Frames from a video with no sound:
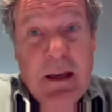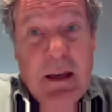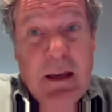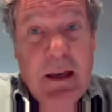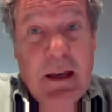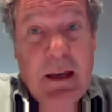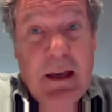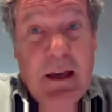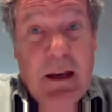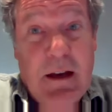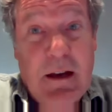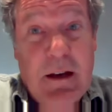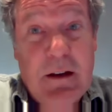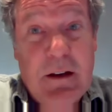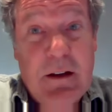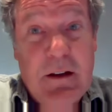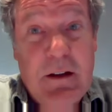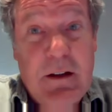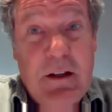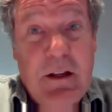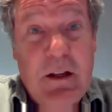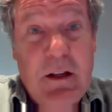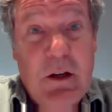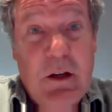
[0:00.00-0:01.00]
Uh,
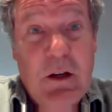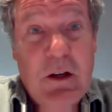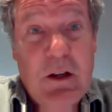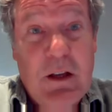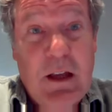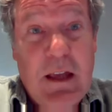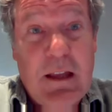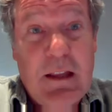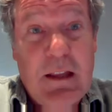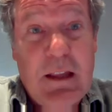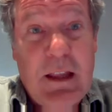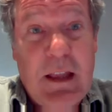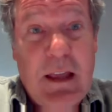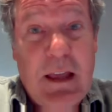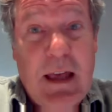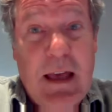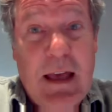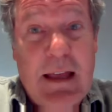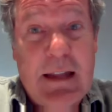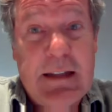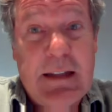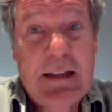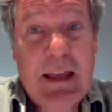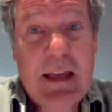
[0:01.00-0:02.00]

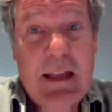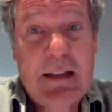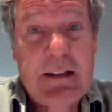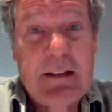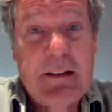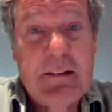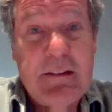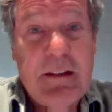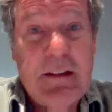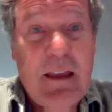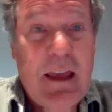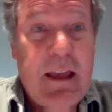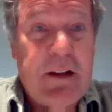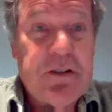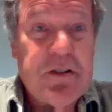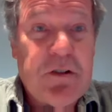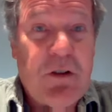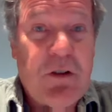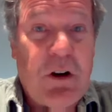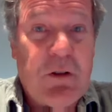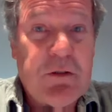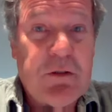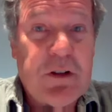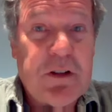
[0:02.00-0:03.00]
I, I had a
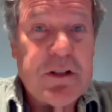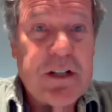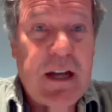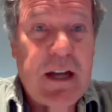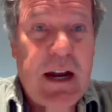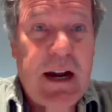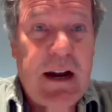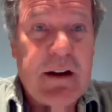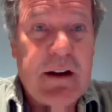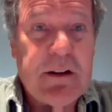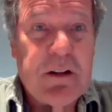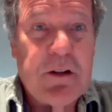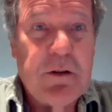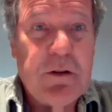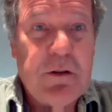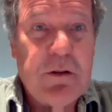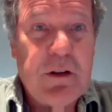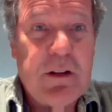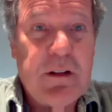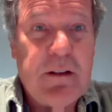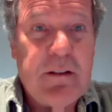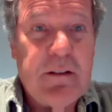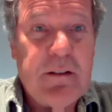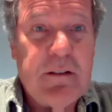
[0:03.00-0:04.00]
strong desire to do
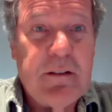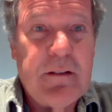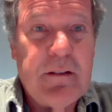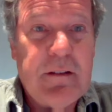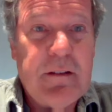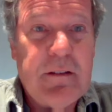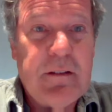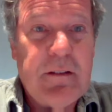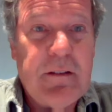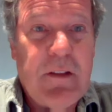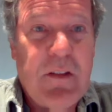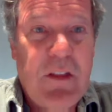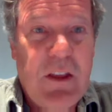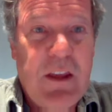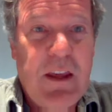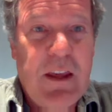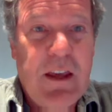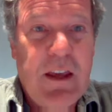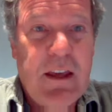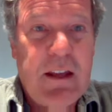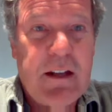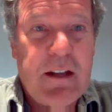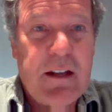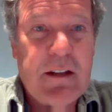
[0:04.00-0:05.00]
it
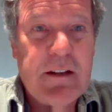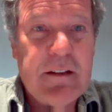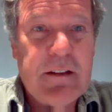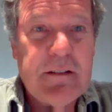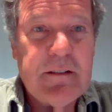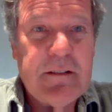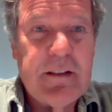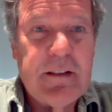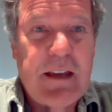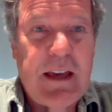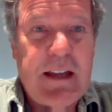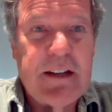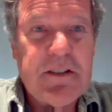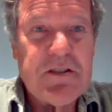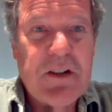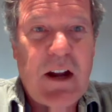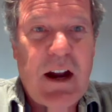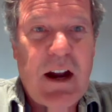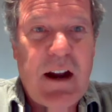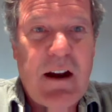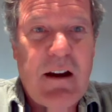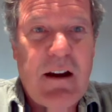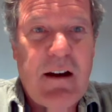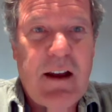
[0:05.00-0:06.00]
then. That
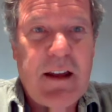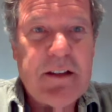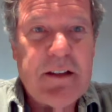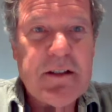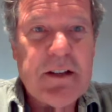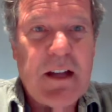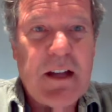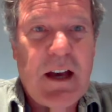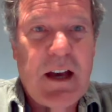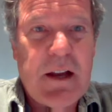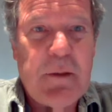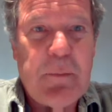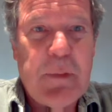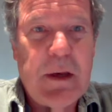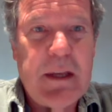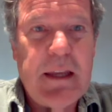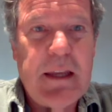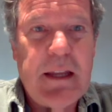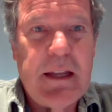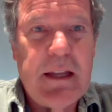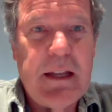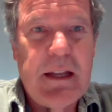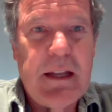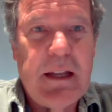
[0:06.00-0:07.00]
desire has not
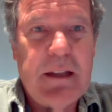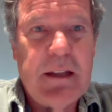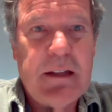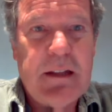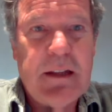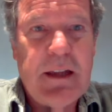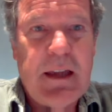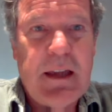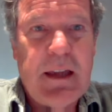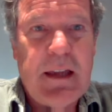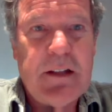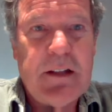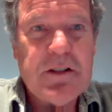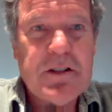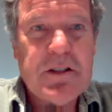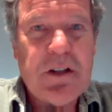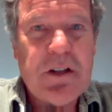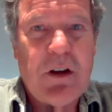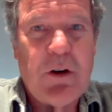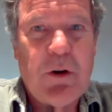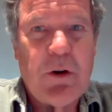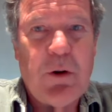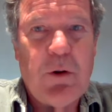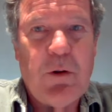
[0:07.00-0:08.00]
abated, and
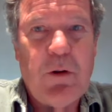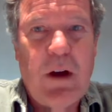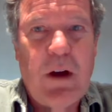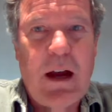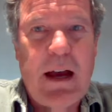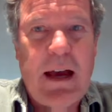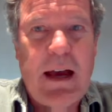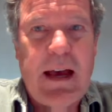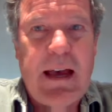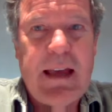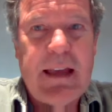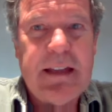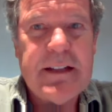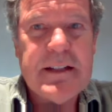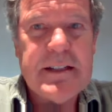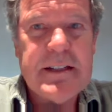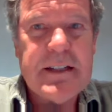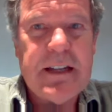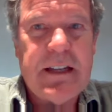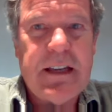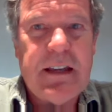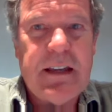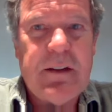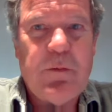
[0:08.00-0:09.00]
so I had
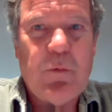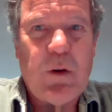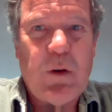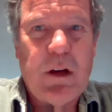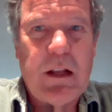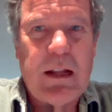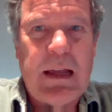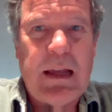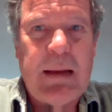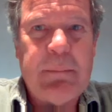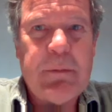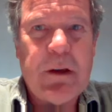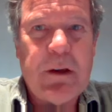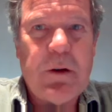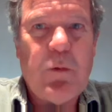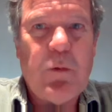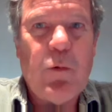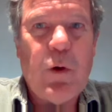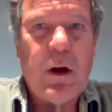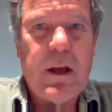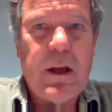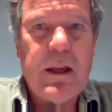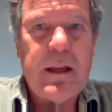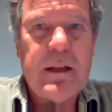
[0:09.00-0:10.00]
said, "Well, I'm going to
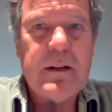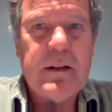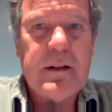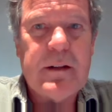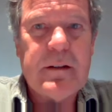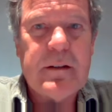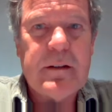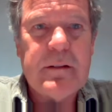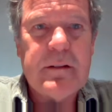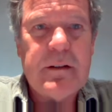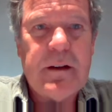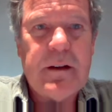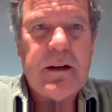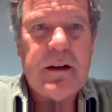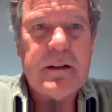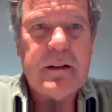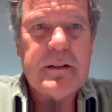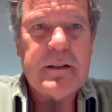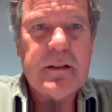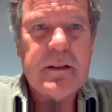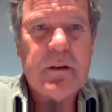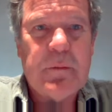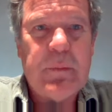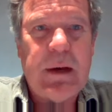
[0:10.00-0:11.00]
wait uh,
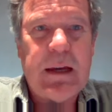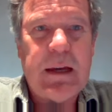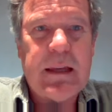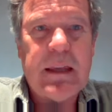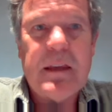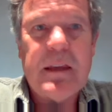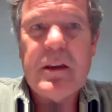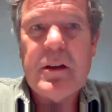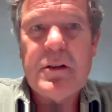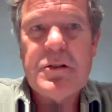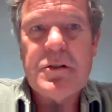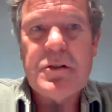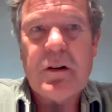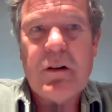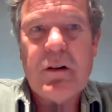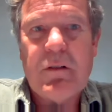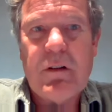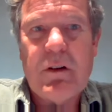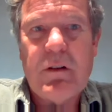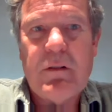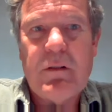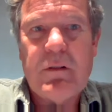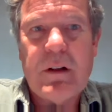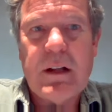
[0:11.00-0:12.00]
till my kids are
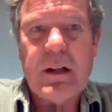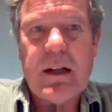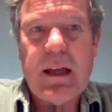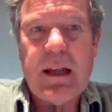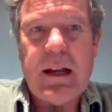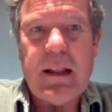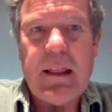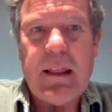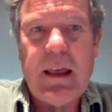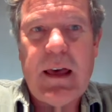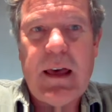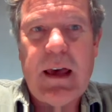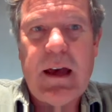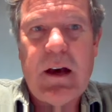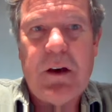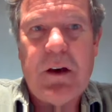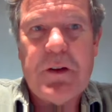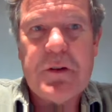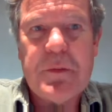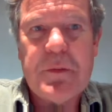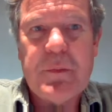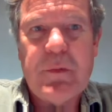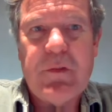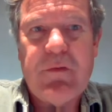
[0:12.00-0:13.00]
grown and out of the
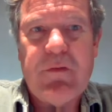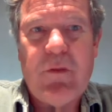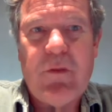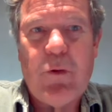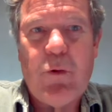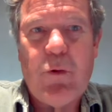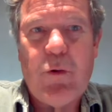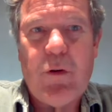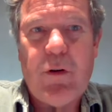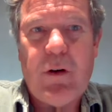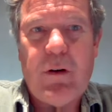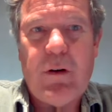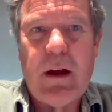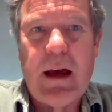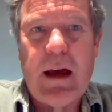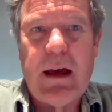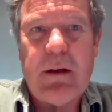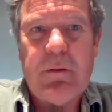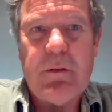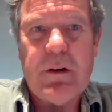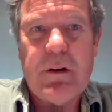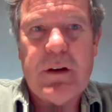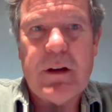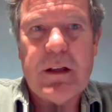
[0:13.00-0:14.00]
house before
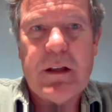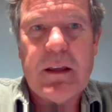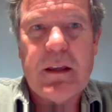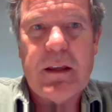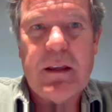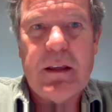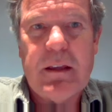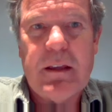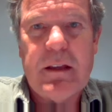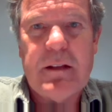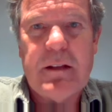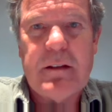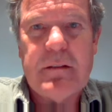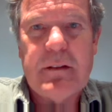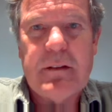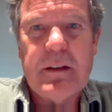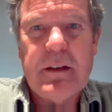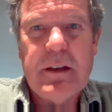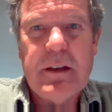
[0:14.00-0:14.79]
I run again